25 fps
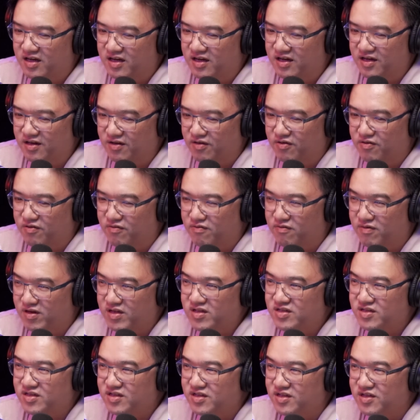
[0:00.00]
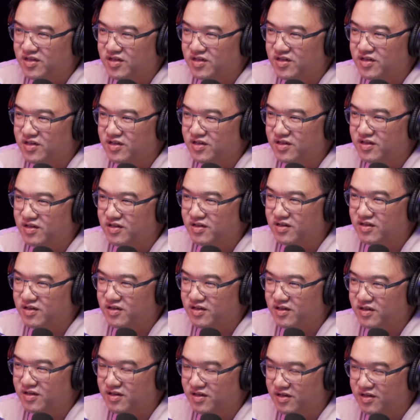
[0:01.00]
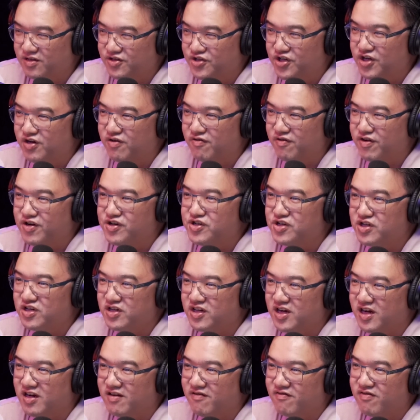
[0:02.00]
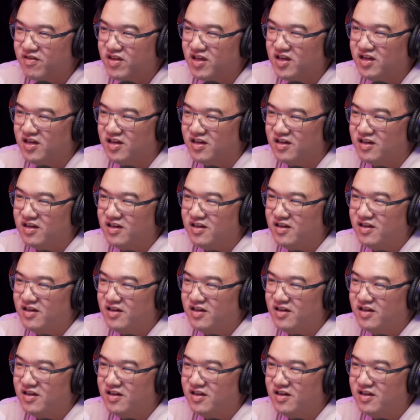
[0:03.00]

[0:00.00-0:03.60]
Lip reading: you know, once in a generation kind of thing lah.